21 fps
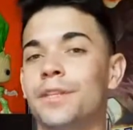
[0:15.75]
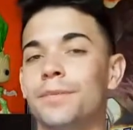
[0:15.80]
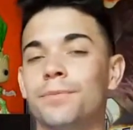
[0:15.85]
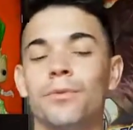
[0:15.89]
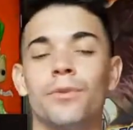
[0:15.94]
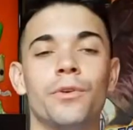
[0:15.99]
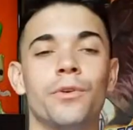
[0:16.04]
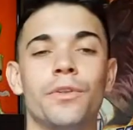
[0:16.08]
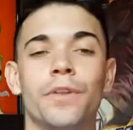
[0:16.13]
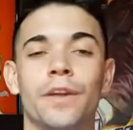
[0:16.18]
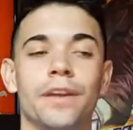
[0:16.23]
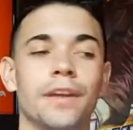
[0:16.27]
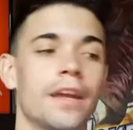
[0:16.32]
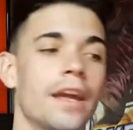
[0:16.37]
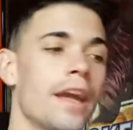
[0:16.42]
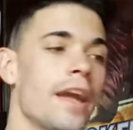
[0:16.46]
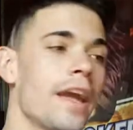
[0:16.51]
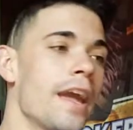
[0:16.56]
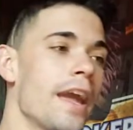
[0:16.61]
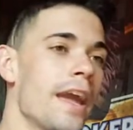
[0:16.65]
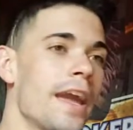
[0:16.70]
Smoove, and
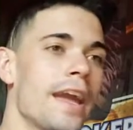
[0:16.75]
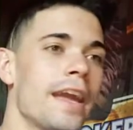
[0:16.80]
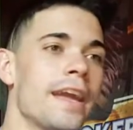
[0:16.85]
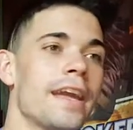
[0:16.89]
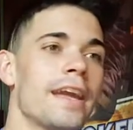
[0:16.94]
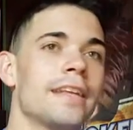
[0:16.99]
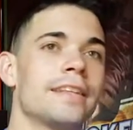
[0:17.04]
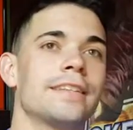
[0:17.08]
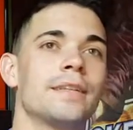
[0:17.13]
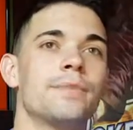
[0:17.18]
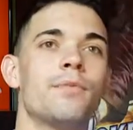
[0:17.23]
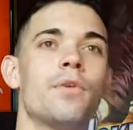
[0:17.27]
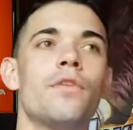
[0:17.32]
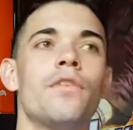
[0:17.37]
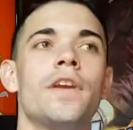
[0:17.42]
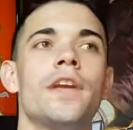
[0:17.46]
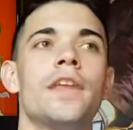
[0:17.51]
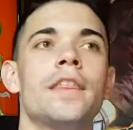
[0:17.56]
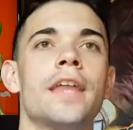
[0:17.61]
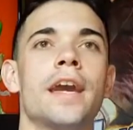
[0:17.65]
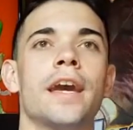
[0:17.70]
it, it's a
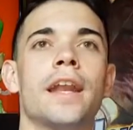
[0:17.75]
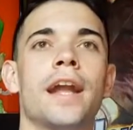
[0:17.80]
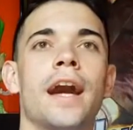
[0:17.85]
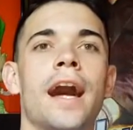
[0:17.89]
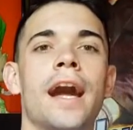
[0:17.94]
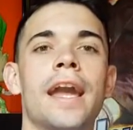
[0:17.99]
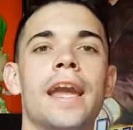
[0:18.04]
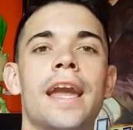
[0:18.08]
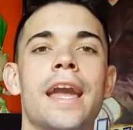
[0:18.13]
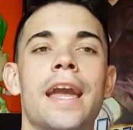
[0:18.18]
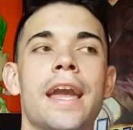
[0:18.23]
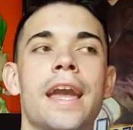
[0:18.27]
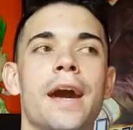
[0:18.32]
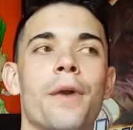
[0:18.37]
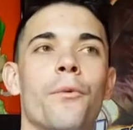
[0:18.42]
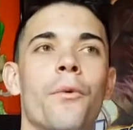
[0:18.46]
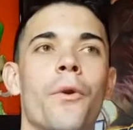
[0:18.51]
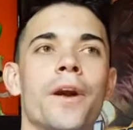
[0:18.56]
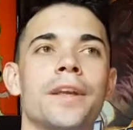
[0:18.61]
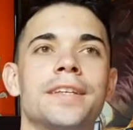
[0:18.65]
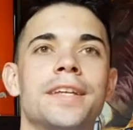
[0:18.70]
movie that I
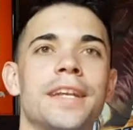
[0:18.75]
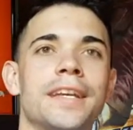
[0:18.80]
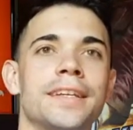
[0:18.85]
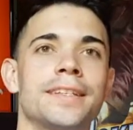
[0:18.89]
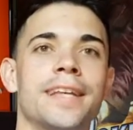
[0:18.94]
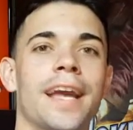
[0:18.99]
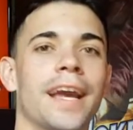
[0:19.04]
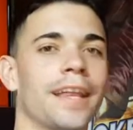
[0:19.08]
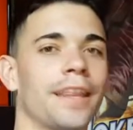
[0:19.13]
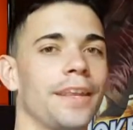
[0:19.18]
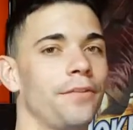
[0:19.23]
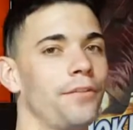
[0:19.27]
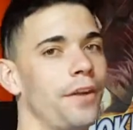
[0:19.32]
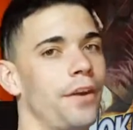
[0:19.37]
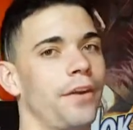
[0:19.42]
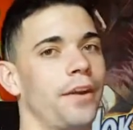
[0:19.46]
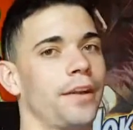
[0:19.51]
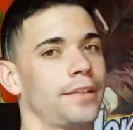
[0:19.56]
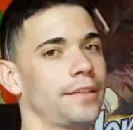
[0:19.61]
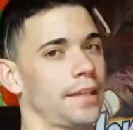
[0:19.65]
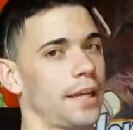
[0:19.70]
wasn't exactly
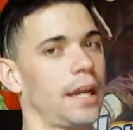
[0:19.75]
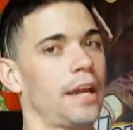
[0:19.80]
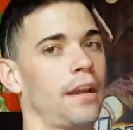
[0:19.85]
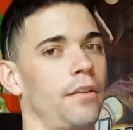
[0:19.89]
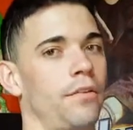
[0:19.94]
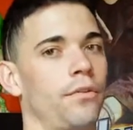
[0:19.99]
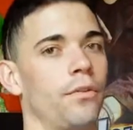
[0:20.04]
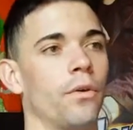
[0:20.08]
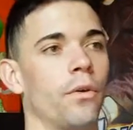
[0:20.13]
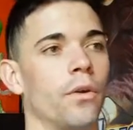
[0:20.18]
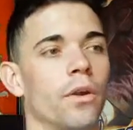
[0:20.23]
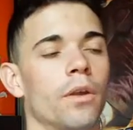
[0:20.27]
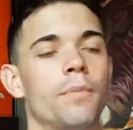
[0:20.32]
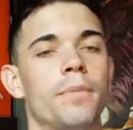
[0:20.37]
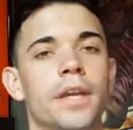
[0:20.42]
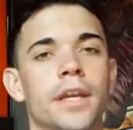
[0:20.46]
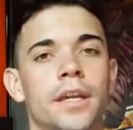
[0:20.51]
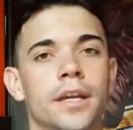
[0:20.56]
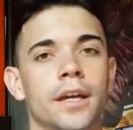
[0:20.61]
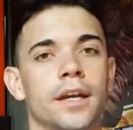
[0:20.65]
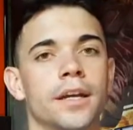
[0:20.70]
very excited for
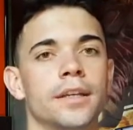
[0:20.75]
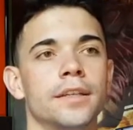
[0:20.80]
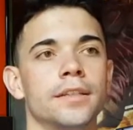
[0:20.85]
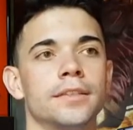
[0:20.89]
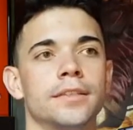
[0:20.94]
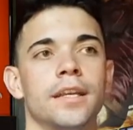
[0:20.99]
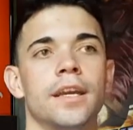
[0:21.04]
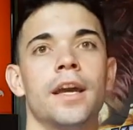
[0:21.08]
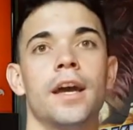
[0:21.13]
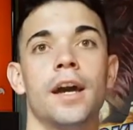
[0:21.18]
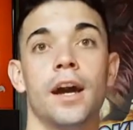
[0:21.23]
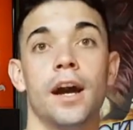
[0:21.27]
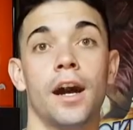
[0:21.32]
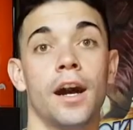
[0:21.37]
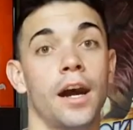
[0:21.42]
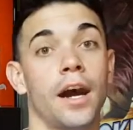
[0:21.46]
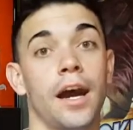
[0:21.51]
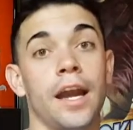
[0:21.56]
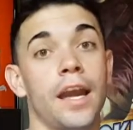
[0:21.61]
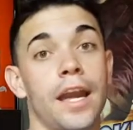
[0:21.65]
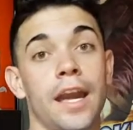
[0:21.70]
because
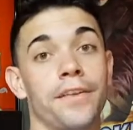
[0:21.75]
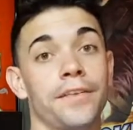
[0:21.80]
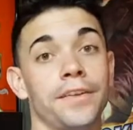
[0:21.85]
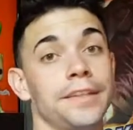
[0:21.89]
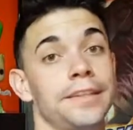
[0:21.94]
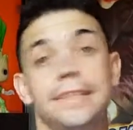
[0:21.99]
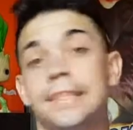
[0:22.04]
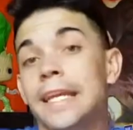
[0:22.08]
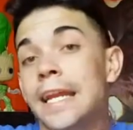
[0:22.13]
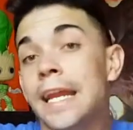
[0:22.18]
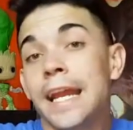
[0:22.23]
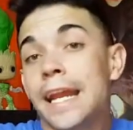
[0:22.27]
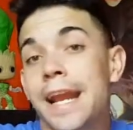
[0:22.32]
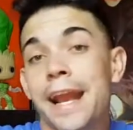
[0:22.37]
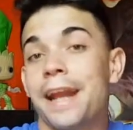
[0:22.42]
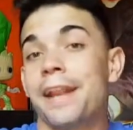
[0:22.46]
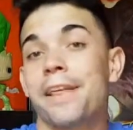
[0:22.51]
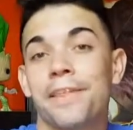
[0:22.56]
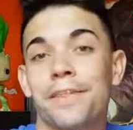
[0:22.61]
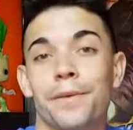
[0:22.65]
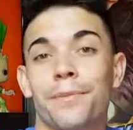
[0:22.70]
I haven't seen
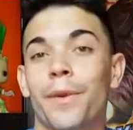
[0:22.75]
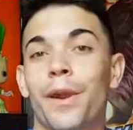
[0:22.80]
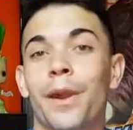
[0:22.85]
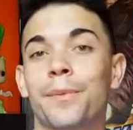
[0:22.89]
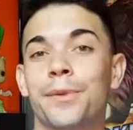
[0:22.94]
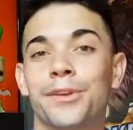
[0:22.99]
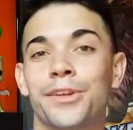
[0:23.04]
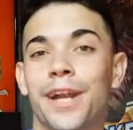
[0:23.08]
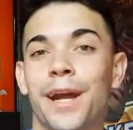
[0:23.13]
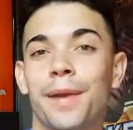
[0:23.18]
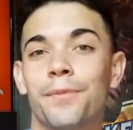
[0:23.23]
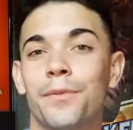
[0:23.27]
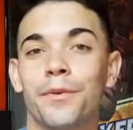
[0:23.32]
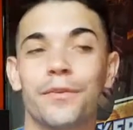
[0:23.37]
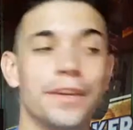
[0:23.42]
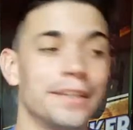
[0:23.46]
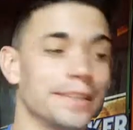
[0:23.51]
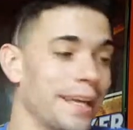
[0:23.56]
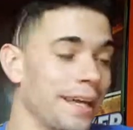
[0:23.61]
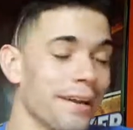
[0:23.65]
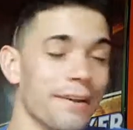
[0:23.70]
any of the barbershop
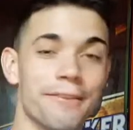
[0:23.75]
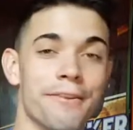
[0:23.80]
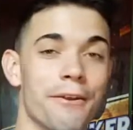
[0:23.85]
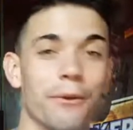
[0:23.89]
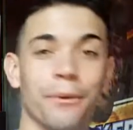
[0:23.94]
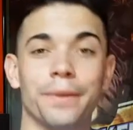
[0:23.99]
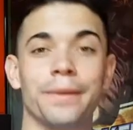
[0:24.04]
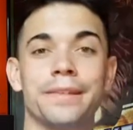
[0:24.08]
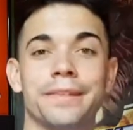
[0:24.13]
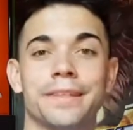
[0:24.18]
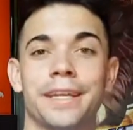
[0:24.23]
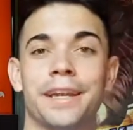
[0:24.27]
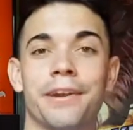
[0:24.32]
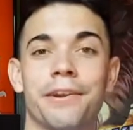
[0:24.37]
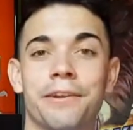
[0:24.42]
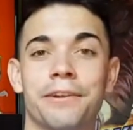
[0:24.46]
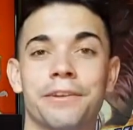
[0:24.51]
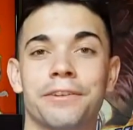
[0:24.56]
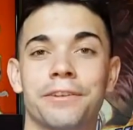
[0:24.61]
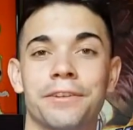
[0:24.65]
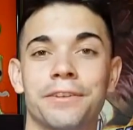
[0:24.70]
movies. I don't know these
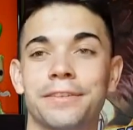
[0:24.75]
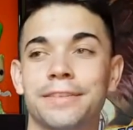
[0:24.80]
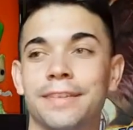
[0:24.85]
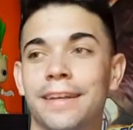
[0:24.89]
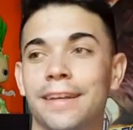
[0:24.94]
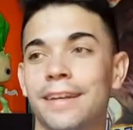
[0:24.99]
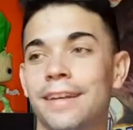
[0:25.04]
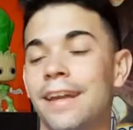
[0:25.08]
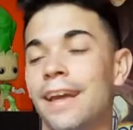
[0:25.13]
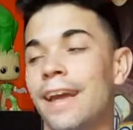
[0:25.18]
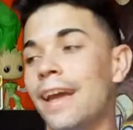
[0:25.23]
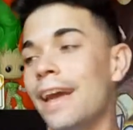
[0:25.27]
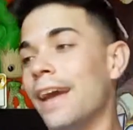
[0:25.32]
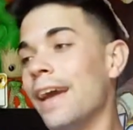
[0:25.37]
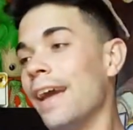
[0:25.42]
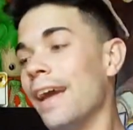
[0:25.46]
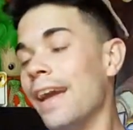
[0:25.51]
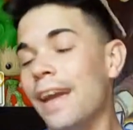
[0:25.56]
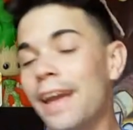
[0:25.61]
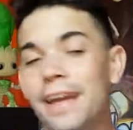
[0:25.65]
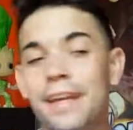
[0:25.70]
characters, and
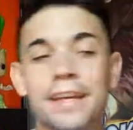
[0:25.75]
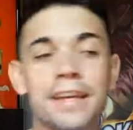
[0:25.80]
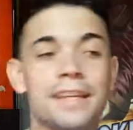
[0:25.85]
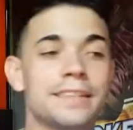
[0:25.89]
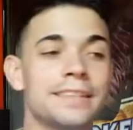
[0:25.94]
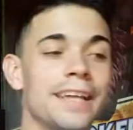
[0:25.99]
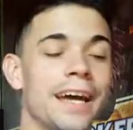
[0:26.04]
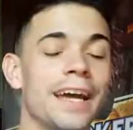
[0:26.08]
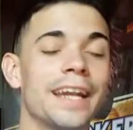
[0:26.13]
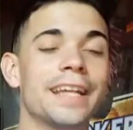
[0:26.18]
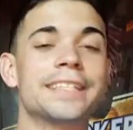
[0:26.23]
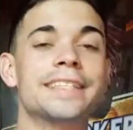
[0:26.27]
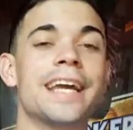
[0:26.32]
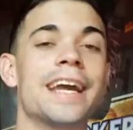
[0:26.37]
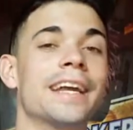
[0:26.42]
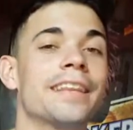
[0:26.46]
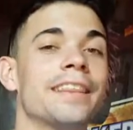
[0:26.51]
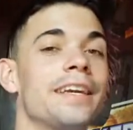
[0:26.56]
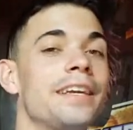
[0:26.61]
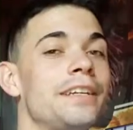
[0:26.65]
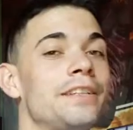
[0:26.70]
it's not
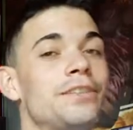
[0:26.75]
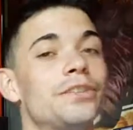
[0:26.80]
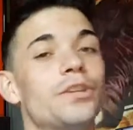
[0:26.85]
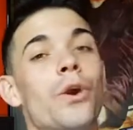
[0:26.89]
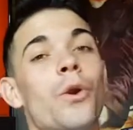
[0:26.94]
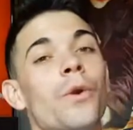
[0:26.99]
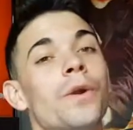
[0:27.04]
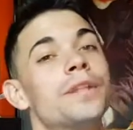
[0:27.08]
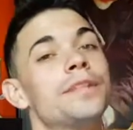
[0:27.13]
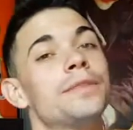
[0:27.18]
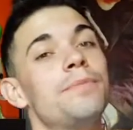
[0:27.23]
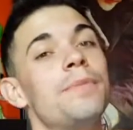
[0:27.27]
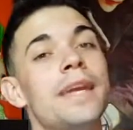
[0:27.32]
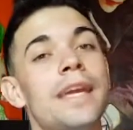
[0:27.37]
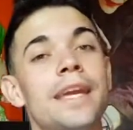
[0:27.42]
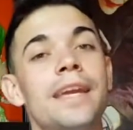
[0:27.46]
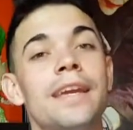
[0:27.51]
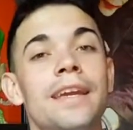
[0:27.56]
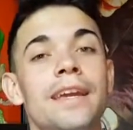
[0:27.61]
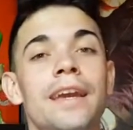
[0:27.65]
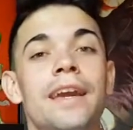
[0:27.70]
exactly towards
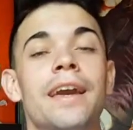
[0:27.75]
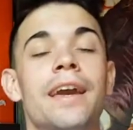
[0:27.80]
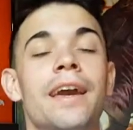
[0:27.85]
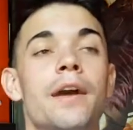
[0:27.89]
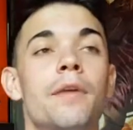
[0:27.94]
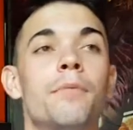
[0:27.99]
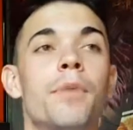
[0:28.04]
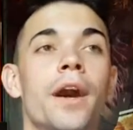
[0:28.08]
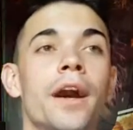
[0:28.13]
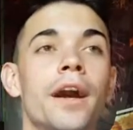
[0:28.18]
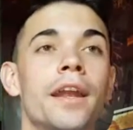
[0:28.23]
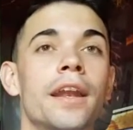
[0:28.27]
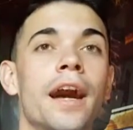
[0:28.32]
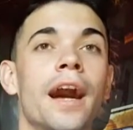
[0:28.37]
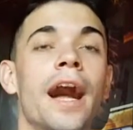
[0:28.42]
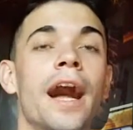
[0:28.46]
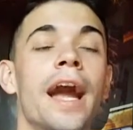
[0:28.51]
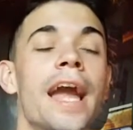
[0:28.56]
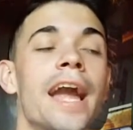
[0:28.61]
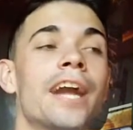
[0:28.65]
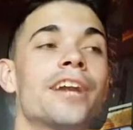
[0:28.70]
me but
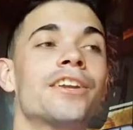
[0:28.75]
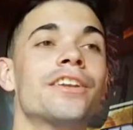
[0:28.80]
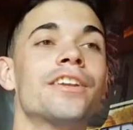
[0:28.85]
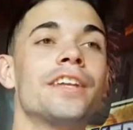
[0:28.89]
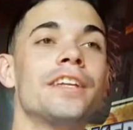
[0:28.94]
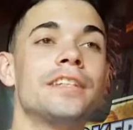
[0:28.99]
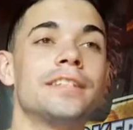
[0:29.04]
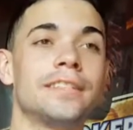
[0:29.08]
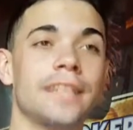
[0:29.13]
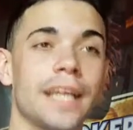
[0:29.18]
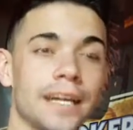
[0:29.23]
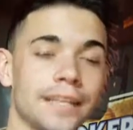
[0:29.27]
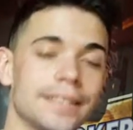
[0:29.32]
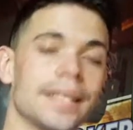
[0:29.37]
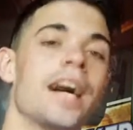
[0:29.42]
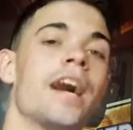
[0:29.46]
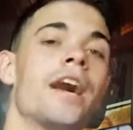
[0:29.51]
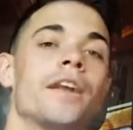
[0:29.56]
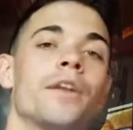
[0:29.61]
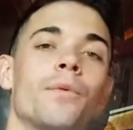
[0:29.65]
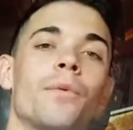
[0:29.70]
I actually sat
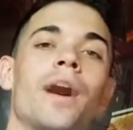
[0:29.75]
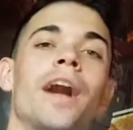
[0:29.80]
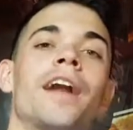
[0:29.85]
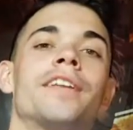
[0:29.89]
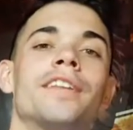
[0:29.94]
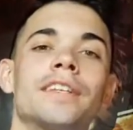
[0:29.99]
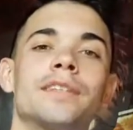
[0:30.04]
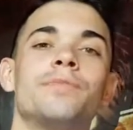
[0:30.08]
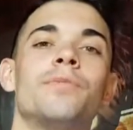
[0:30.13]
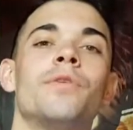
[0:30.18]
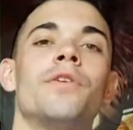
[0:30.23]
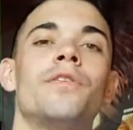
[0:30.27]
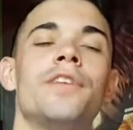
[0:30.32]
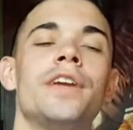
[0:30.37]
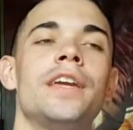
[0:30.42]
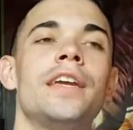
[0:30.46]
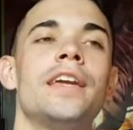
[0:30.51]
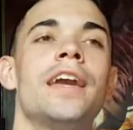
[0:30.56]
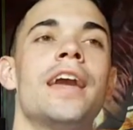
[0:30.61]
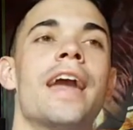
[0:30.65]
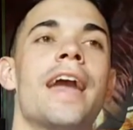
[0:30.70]
down to watch this
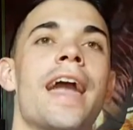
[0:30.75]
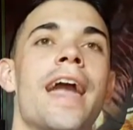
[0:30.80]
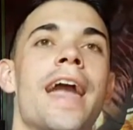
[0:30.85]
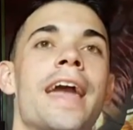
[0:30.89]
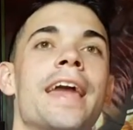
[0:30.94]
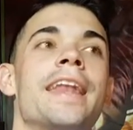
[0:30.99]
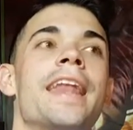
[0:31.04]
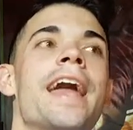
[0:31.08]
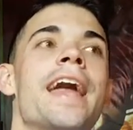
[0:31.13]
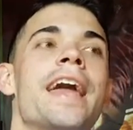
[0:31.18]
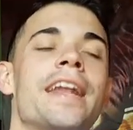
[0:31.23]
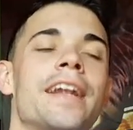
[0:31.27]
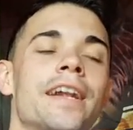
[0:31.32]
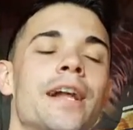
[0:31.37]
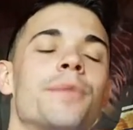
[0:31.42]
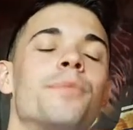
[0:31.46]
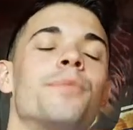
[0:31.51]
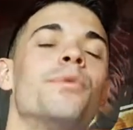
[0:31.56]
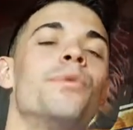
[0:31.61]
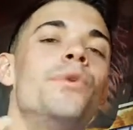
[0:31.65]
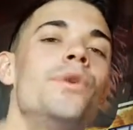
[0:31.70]
movie and ended
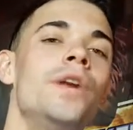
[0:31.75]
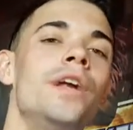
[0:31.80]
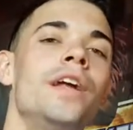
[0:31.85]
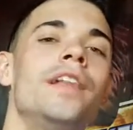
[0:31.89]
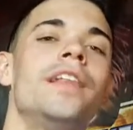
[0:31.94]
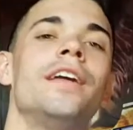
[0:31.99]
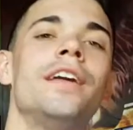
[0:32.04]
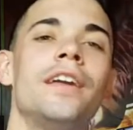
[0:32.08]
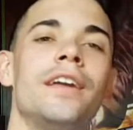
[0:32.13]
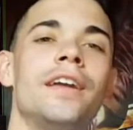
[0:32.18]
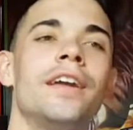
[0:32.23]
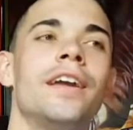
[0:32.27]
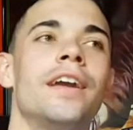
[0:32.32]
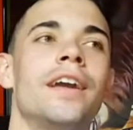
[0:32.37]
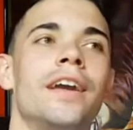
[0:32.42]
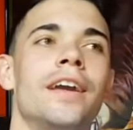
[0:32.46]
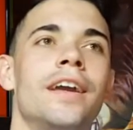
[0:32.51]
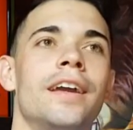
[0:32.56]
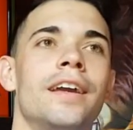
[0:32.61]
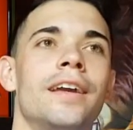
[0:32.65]
up really